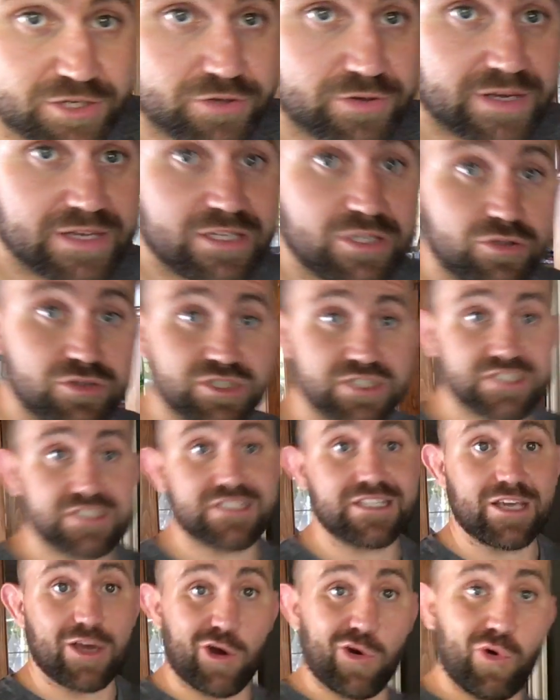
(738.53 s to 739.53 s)
do it. You
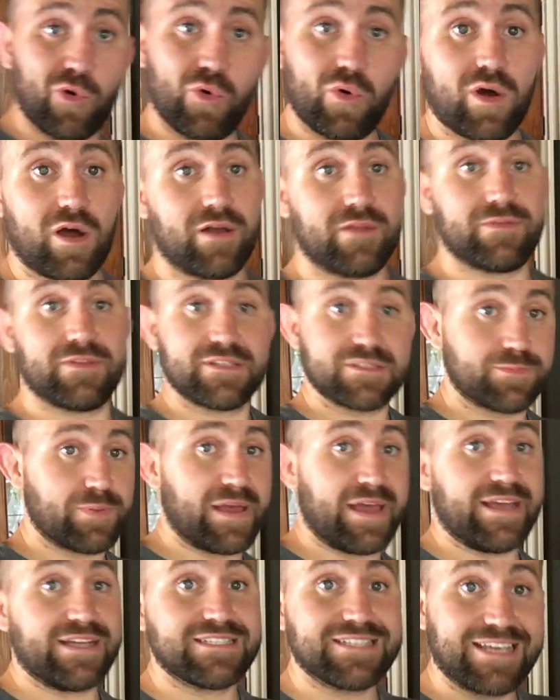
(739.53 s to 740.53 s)
just go on this
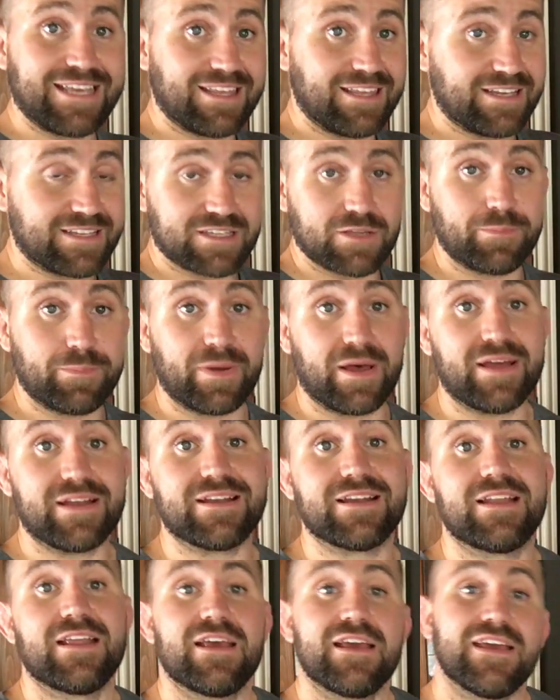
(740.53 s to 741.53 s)
page, click the
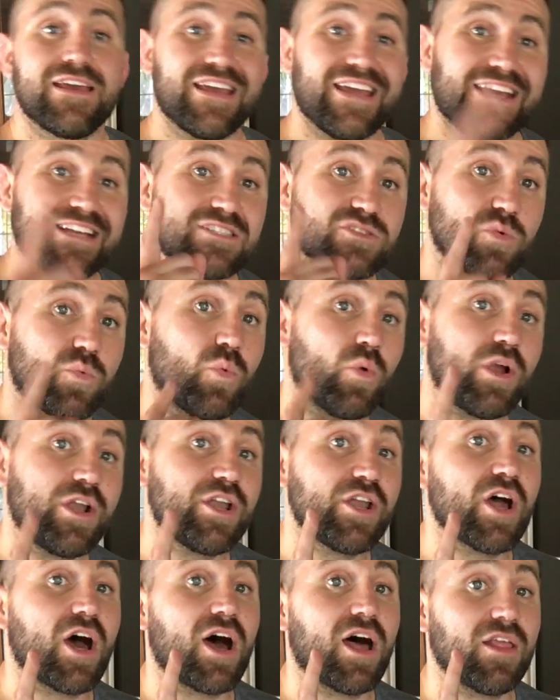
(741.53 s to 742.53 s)
button. It's
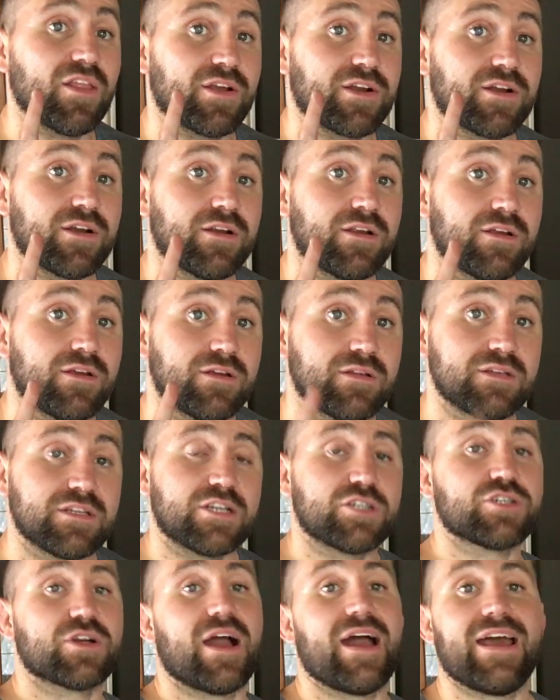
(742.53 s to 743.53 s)
$1 to
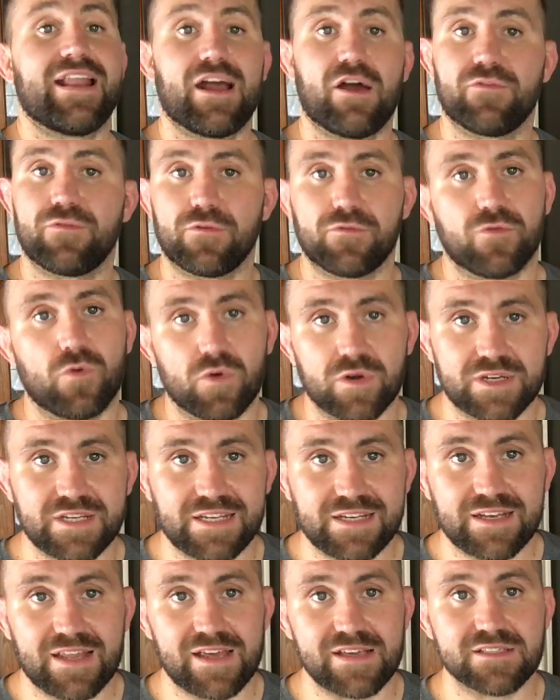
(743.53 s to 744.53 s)
try it out for
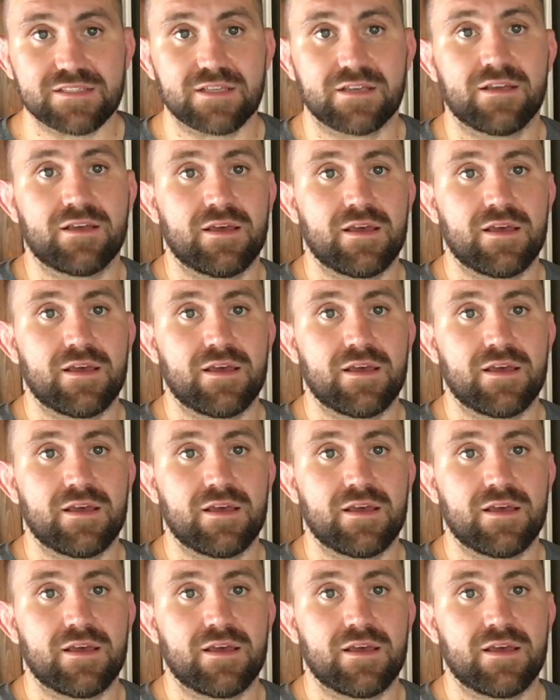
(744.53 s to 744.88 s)
14 days.